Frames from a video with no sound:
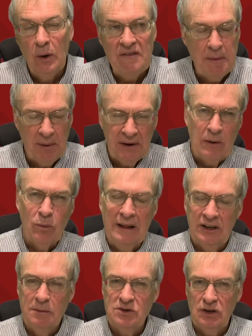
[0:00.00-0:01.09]
Hello everybody and
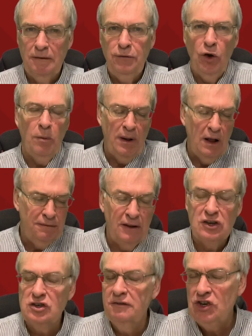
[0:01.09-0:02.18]
welcome to the Football
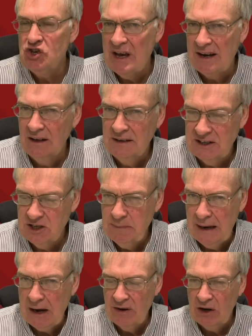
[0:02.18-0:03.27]
Philosophy channel, and this is
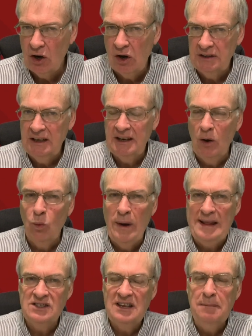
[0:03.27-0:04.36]
being recorded
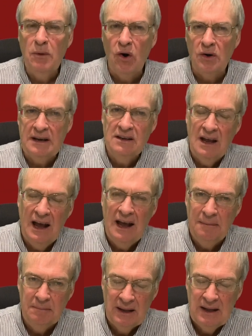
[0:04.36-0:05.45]
Wednesday morning.
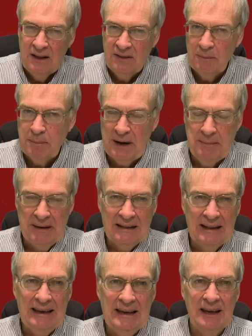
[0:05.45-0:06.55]
The Premier
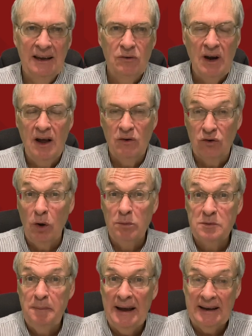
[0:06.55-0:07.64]
League comes
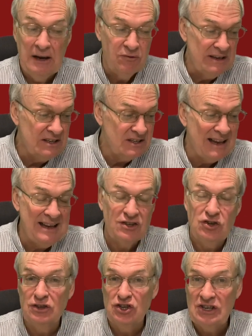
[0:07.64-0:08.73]
back, it restarts
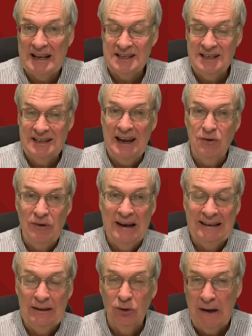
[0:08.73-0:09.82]
on Saturday,
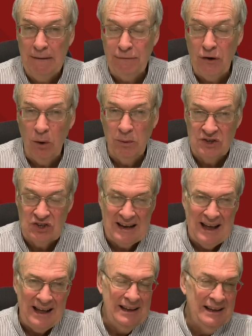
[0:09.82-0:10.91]
really looking forward to
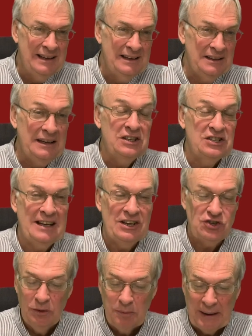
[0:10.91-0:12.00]
that. The
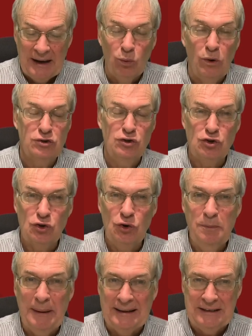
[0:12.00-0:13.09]
international break wasn't too
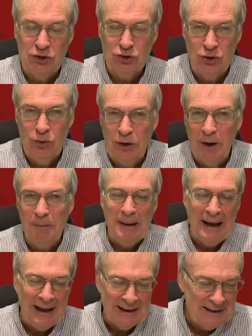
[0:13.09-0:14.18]
bad, it's soon gone
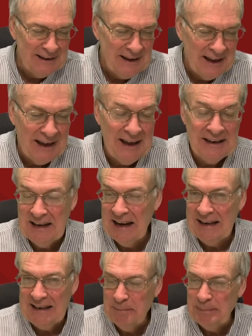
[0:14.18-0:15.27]
by.
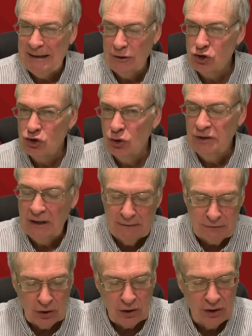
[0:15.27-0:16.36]
United play on Sunday of
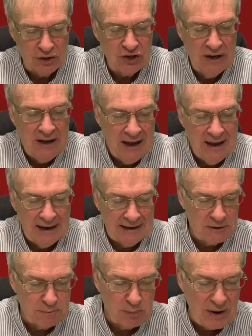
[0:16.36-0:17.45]
course
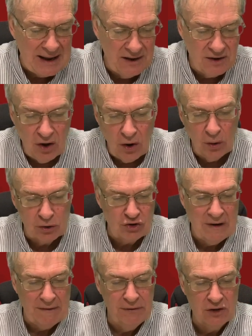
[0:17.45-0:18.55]
against Brighton at Old
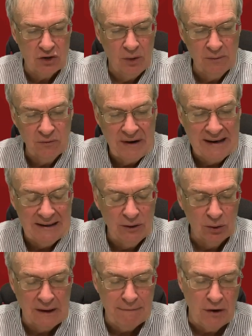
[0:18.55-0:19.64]
Trafford, so really
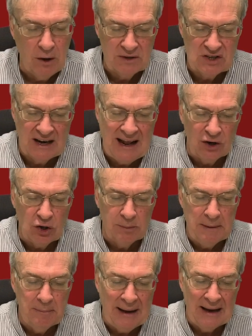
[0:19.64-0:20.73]
looking forward to that
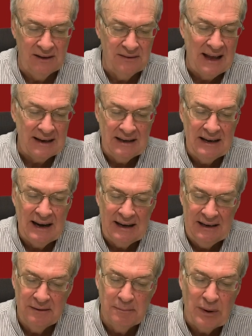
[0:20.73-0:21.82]
coming back and that
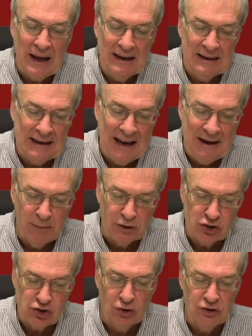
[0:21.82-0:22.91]
United and Brighton game on
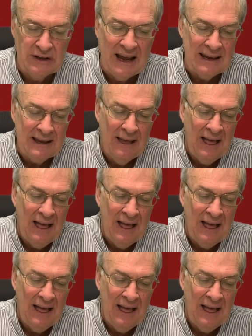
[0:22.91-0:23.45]
Sunday.